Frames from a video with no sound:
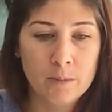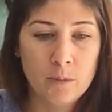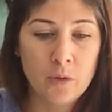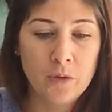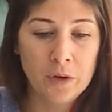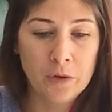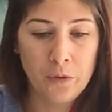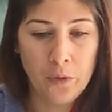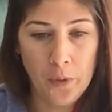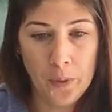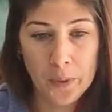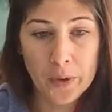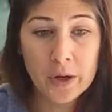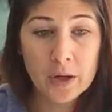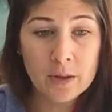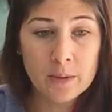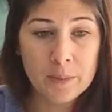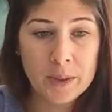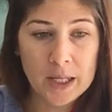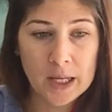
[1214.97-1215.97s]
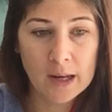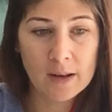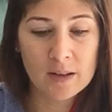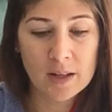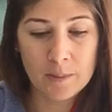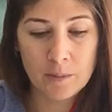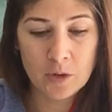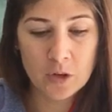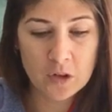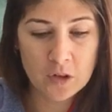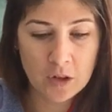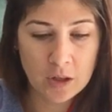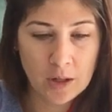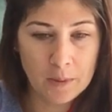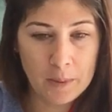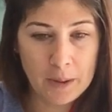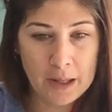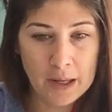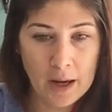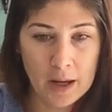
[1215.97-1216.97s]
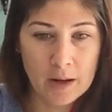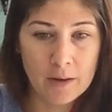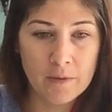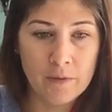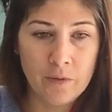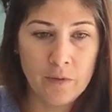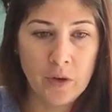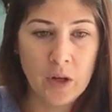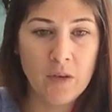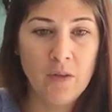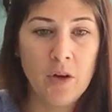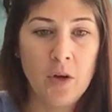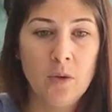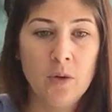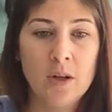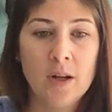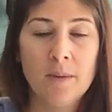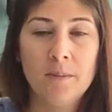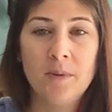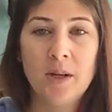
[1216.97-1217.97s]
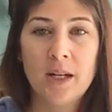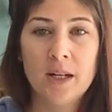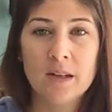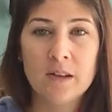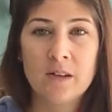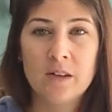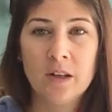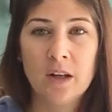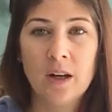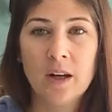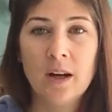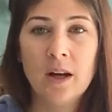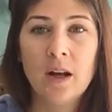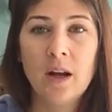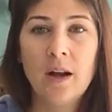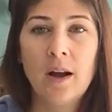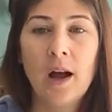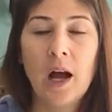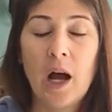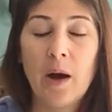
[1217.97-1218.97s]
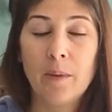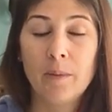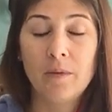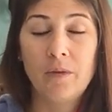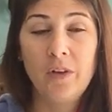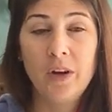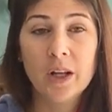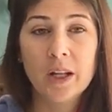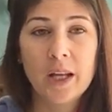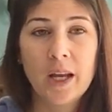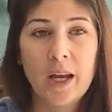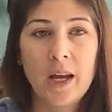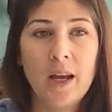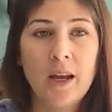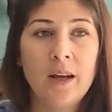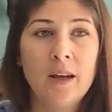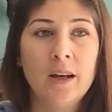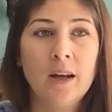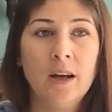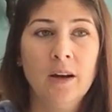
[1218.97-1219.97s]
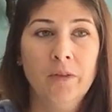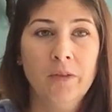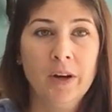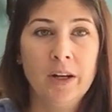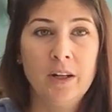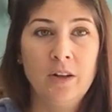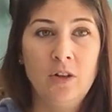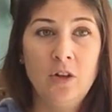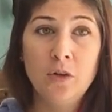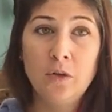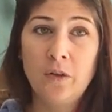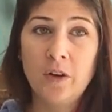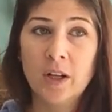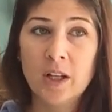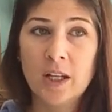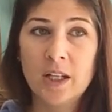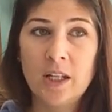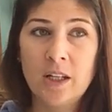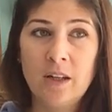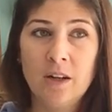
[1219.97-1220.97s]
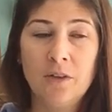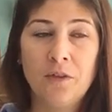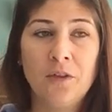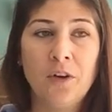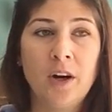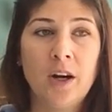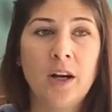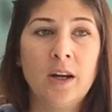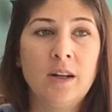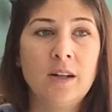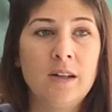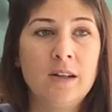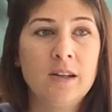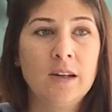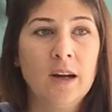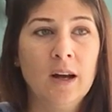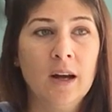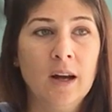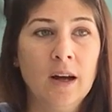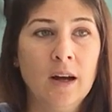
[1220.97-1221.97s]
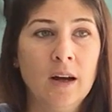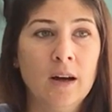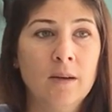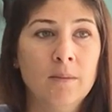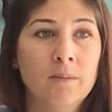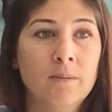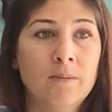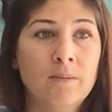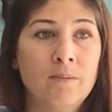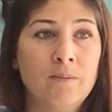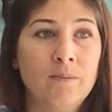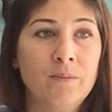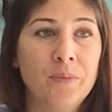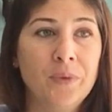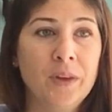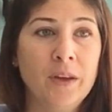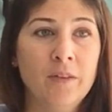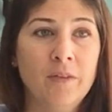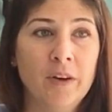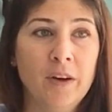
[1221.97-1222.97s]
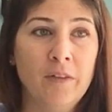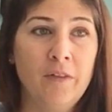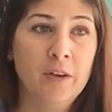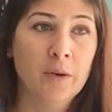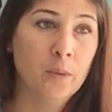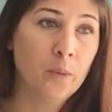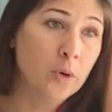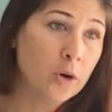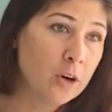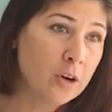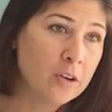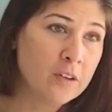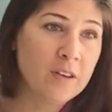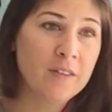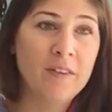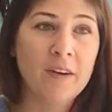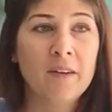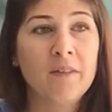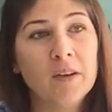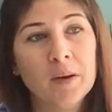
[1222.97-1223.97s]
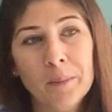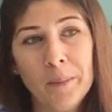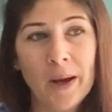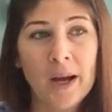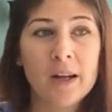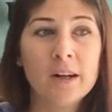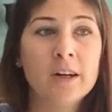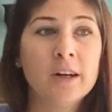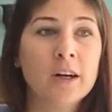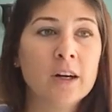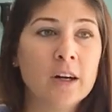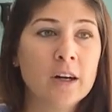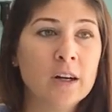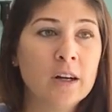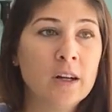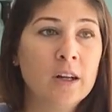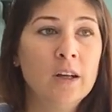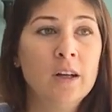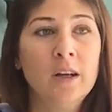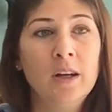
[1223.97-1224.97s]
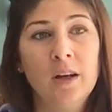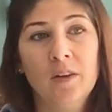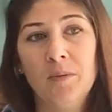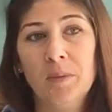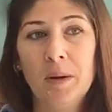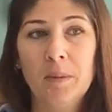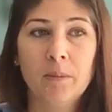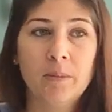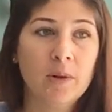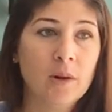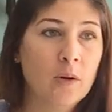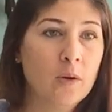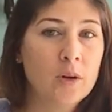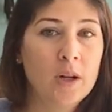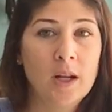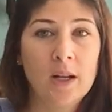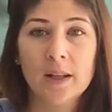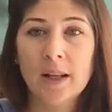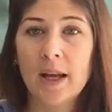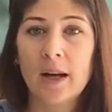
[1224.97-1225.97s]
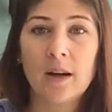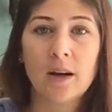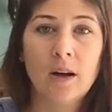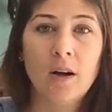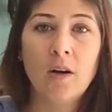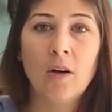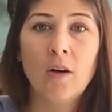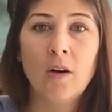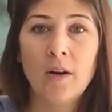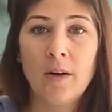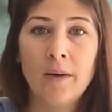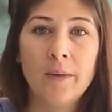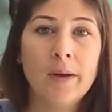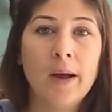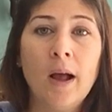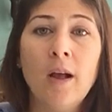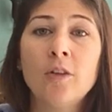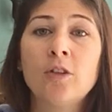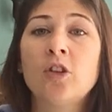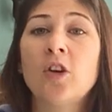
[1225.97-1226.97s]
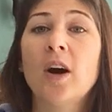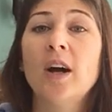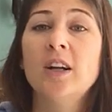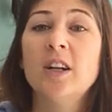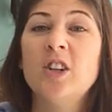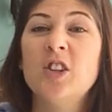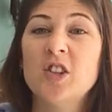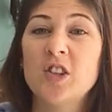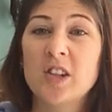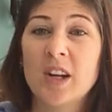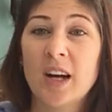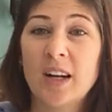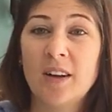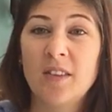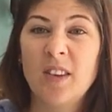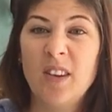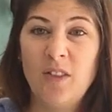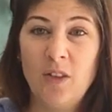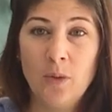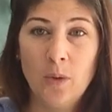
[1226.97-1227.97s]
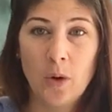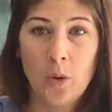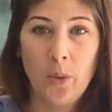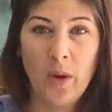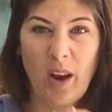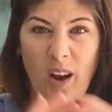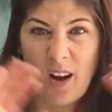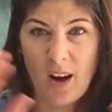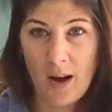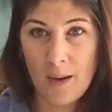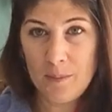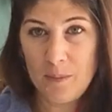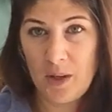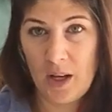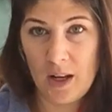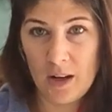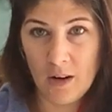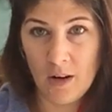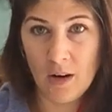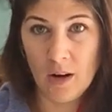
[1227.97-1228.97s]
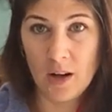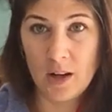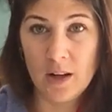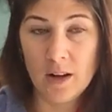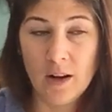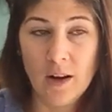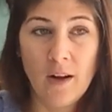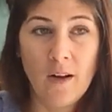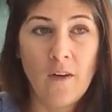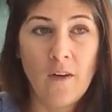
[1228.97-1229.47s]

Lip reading: moving forward, because I'm just going to be kind of giving you an update as to how I'm feeling, if I do feel any different, if I feel worse, if I feel better, if my bloating, like I'll try to just kind of give you a quick update on